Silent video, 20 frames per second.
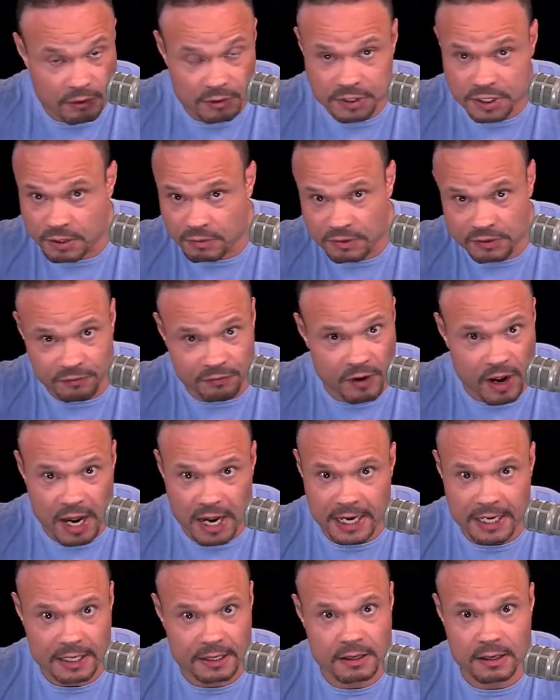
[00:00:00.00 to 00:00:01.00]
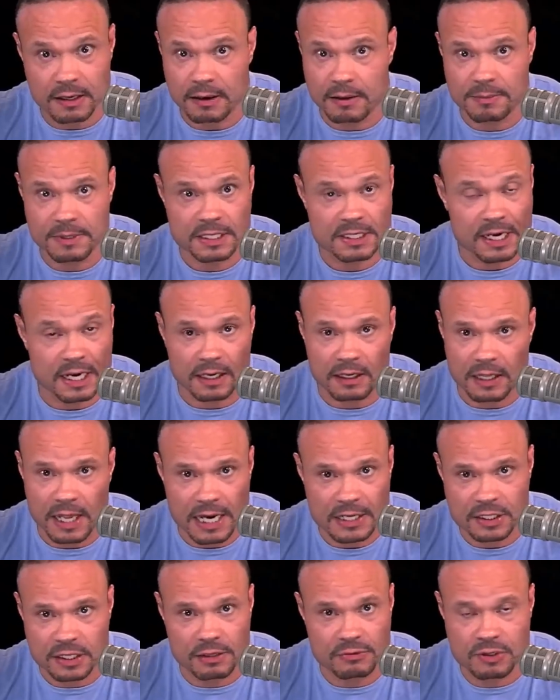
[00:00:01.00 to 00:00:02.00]
She was fine. I mean,
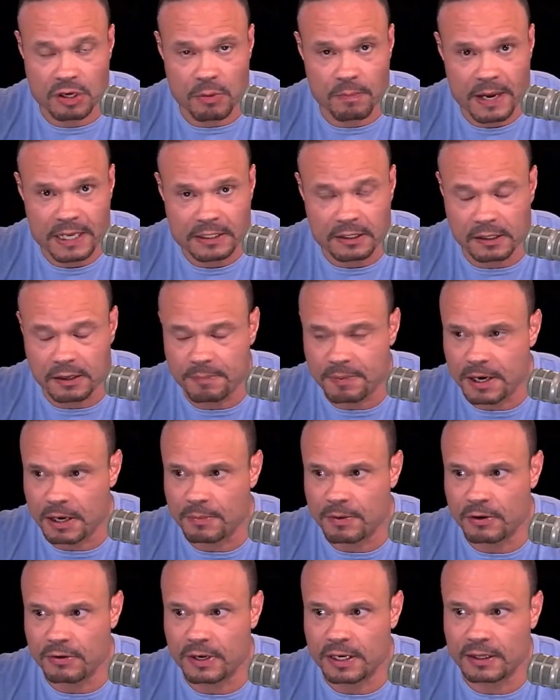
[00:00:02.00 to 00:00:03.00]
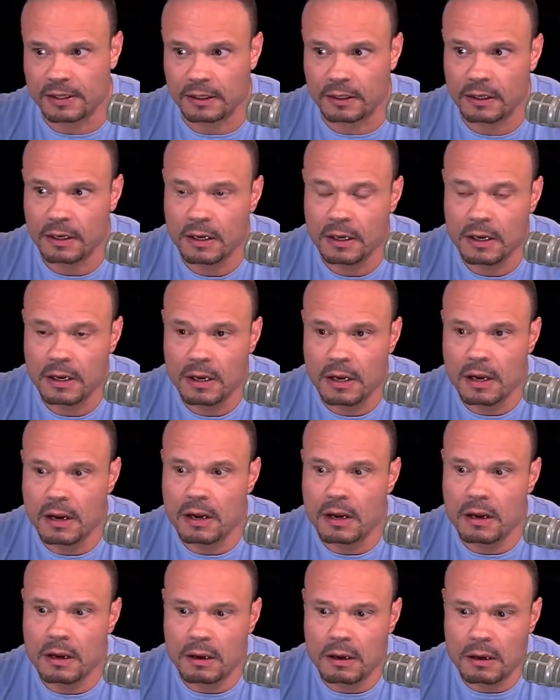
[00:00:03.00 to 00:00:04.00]
psychologically, there was no mental impairment or anything.
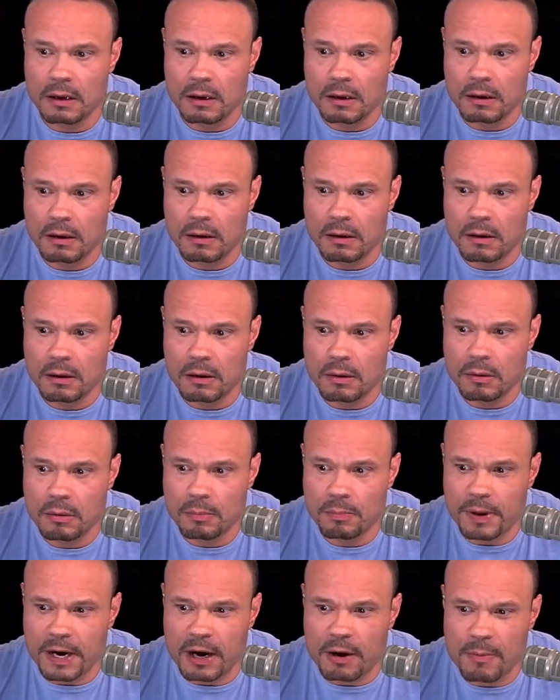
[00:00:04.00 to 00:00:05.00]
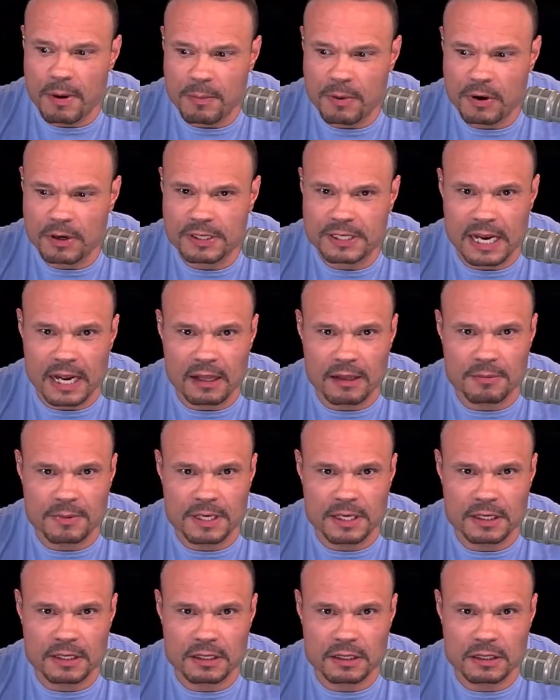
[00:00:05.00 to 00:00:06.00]
Mm-hmm. But I remember her telling
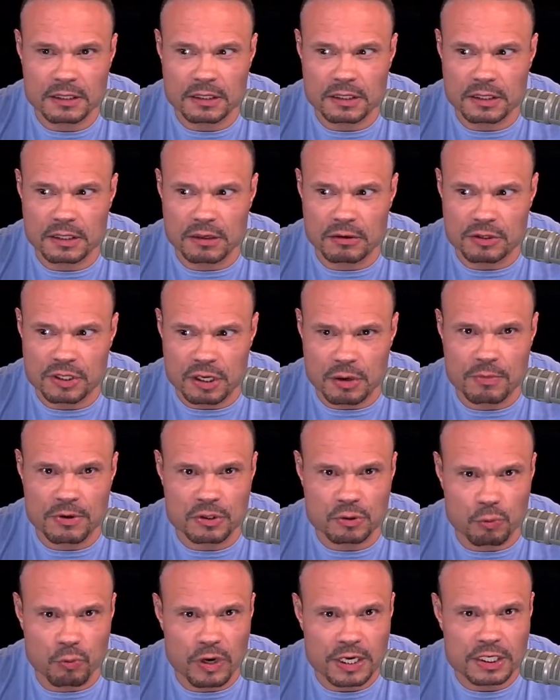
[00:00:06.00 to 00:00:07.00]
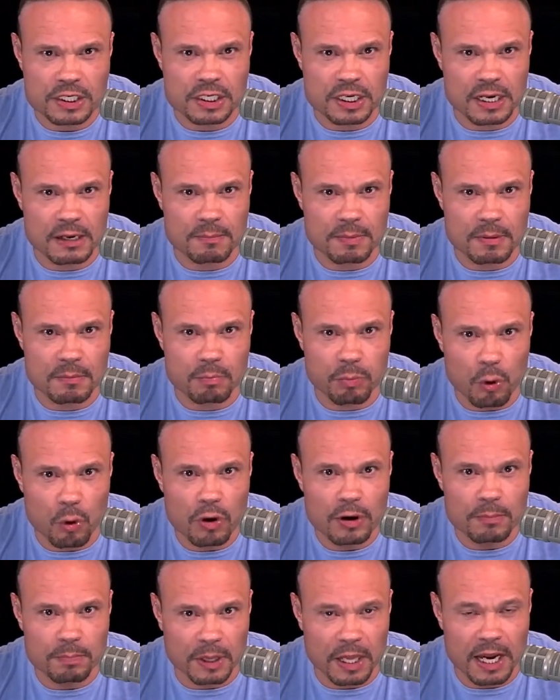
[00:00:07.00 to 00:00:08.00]
me, she almost wished she had been
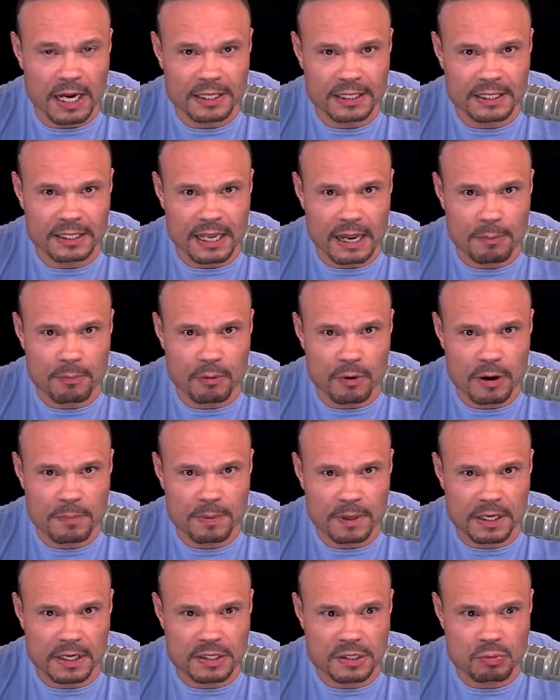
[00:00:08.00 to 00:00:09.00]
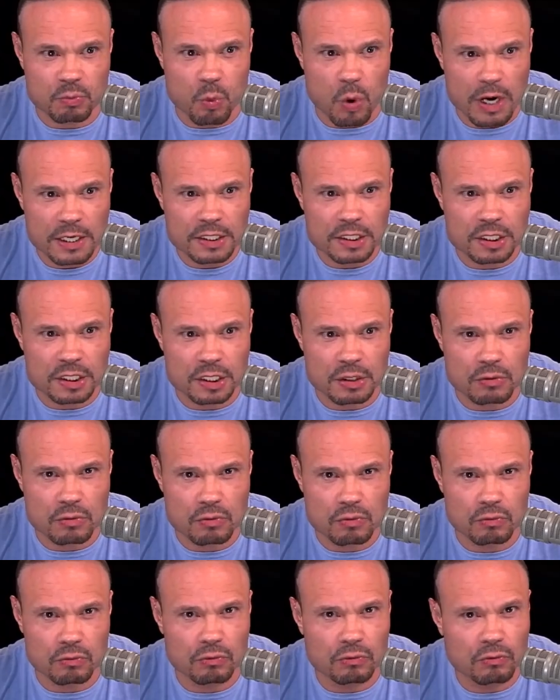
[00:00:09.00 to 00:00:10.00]
born blind at that point because
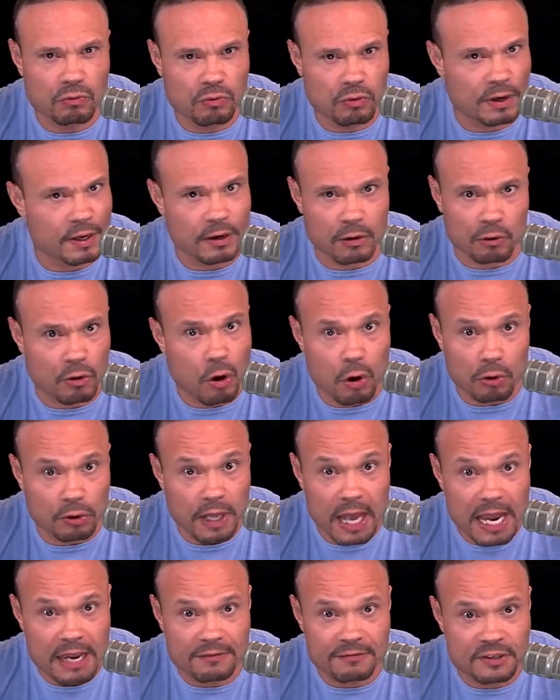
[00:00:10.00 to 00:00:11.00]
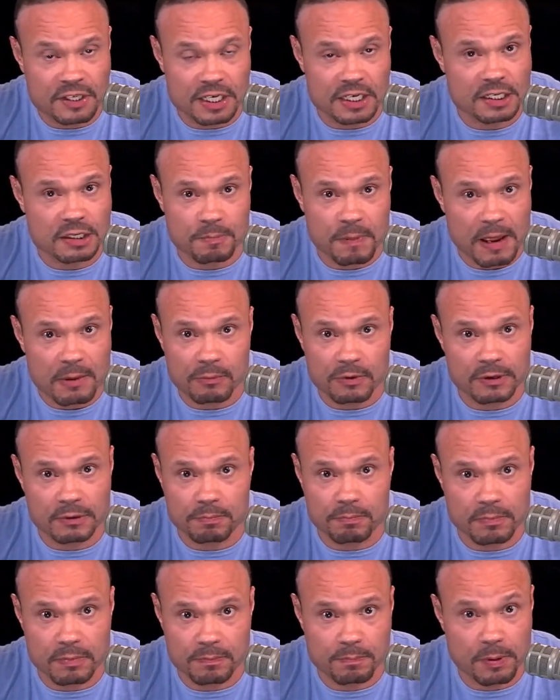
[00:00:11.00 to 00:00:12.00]
her whole life she had spent with
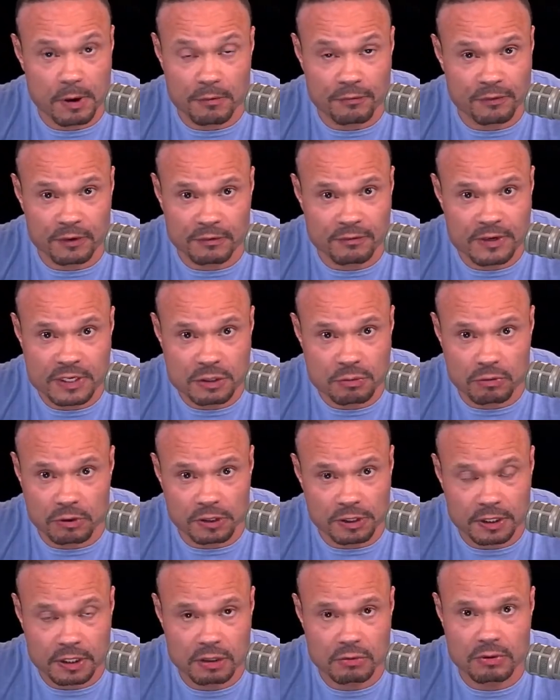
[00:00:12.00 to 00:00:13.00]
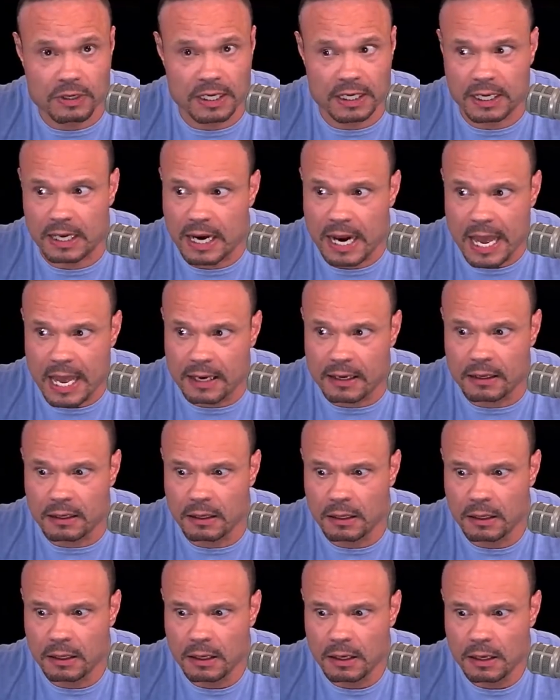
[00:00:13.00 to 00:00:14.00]
perfect visual acuity and then
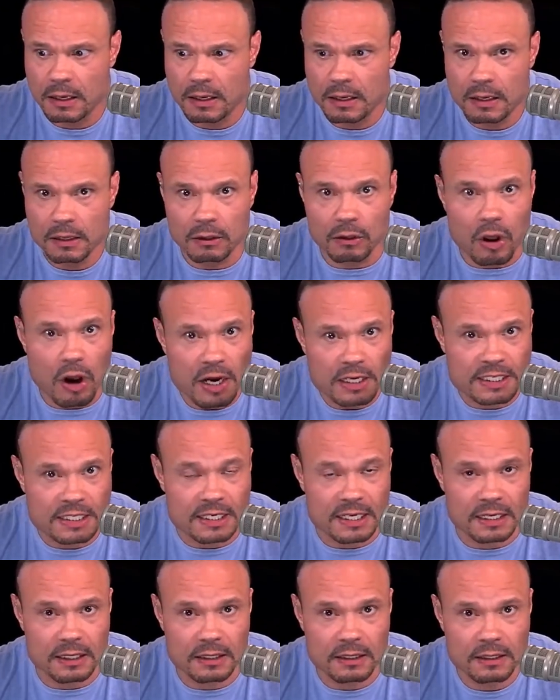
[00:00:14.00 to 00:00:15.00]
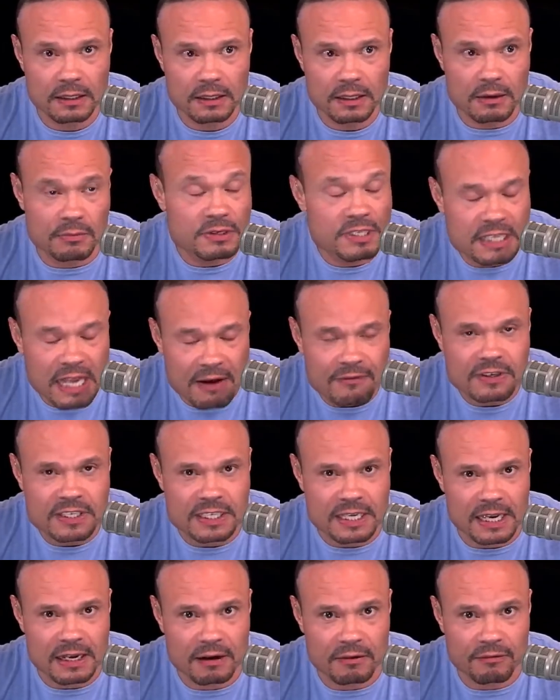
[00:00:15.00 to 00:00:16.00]
lost it. It was
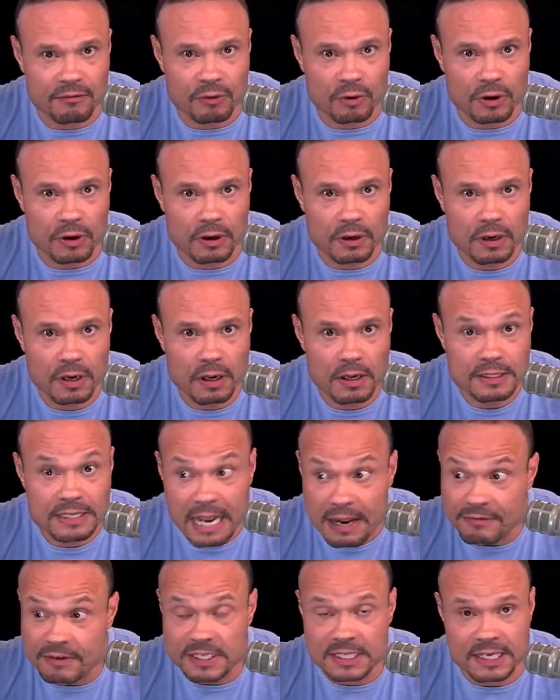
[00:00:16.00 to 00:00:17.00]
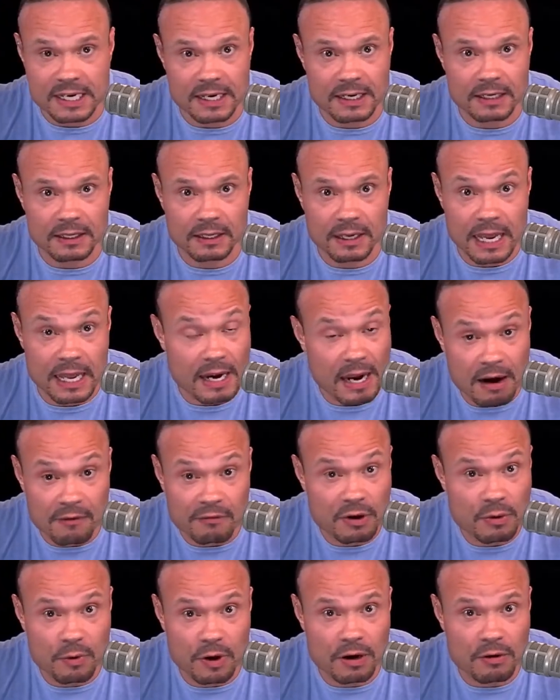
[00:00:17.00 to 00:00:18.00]
devastating for her. Devastating. And
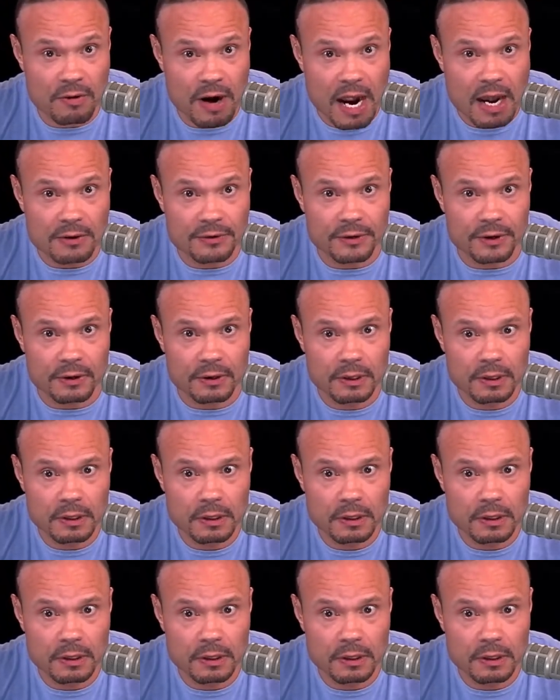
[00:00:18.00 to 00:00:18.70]
everyone around her.